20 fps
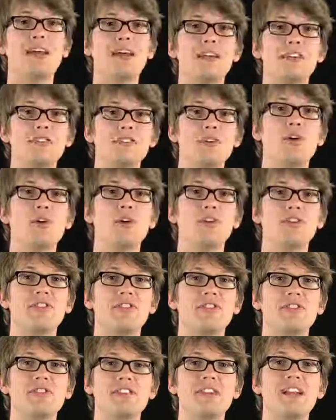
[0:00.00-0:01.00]
And it's known as
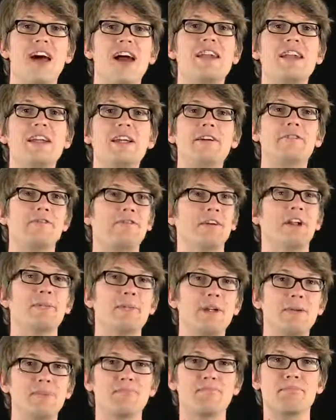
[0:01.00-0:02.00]
the sliding
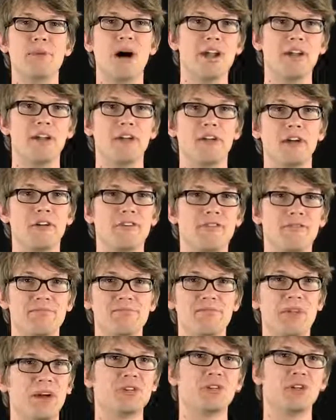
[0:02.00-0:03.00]
filament model of
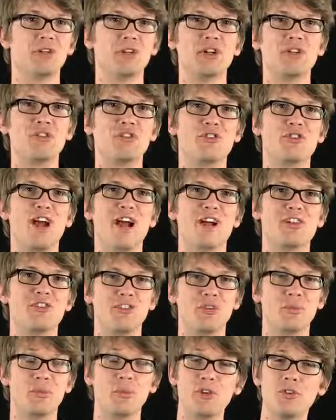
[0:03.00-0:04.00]
muscle contraction,